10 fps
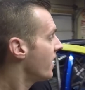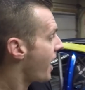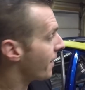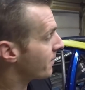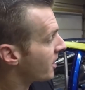
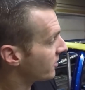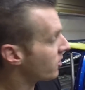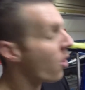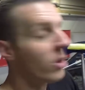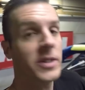I cut
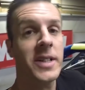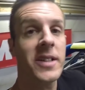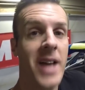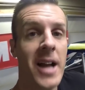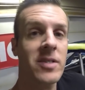the hole in the
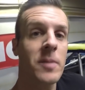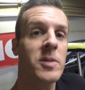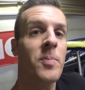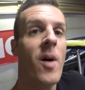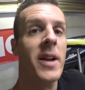exact same
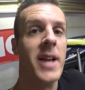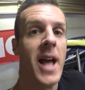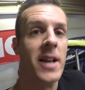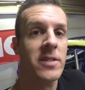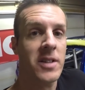spot
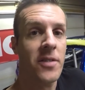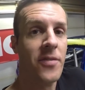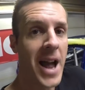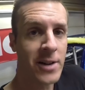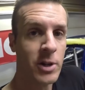as the
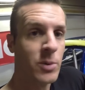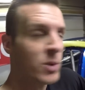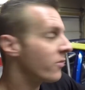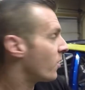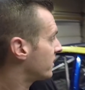factory
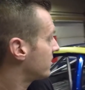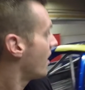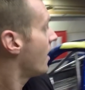roof was.